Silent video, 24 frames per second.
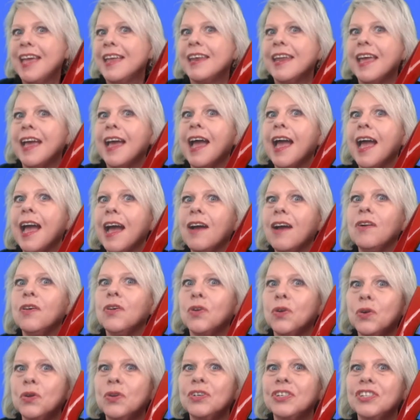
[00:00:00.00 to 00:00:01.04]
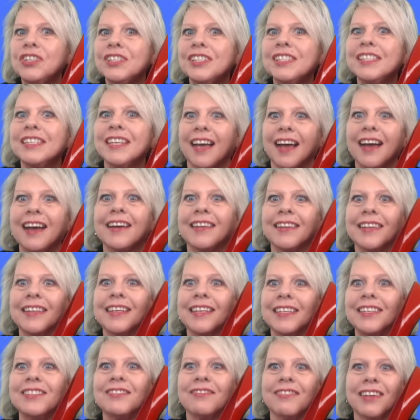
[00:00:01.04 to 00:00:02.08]
Now, how gorgeous are
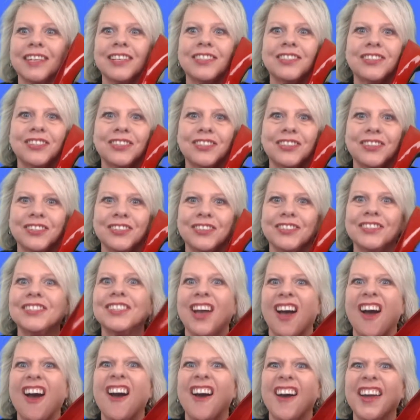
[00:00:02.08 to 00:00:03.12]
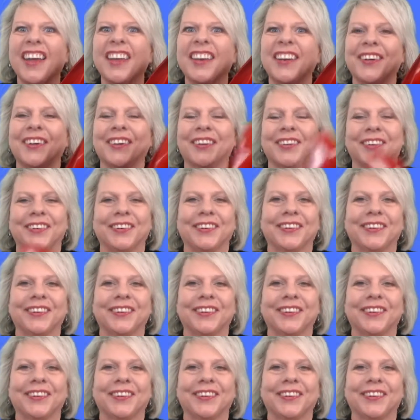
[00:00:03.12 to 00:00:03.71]
these red shoes? I know.